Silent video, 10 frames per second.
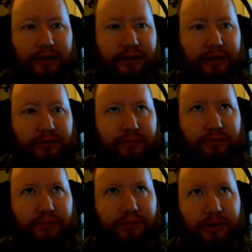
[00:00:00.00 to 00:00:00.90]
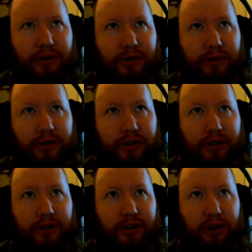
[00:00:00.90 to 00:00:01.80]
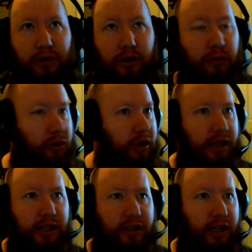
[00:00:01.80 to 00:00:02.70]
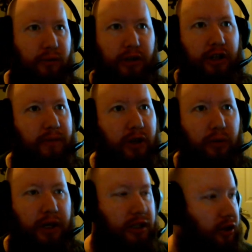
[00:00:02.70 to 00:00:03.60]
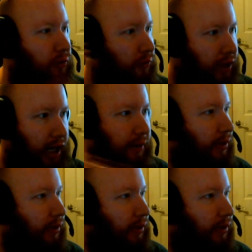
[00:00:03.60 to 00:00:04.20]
you're just you're rolling dice. Like whenever you're awake, can I